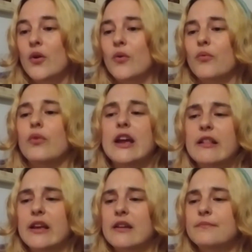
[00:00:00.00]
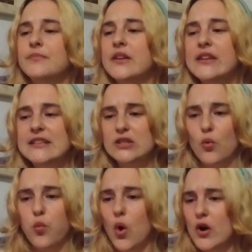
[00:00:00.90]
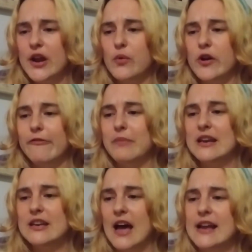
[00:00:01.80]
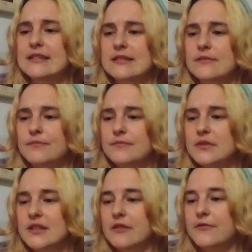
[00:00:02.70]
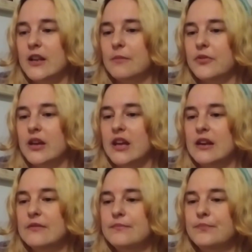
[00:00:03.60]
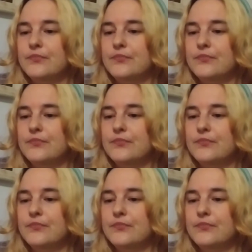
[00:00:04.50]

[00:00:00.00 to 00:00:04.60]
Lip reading: "Really, at least a warning would have been nice," said Philip the kitten.